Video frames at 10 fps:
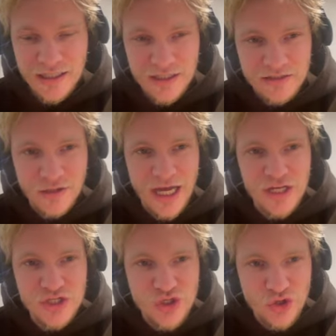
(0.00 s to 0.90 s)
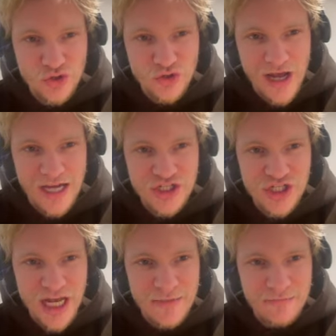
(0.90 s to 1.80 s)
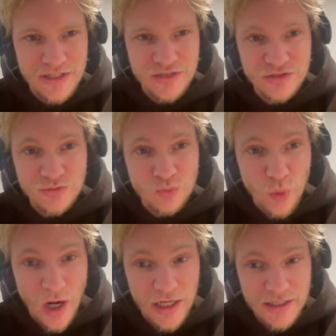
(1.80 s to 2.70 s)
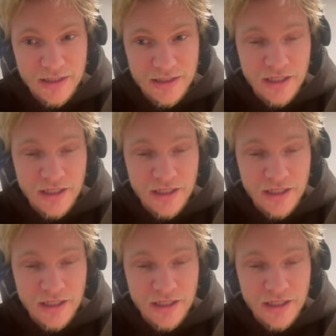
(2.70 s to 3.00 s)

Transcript: So ancho, ancha means wide.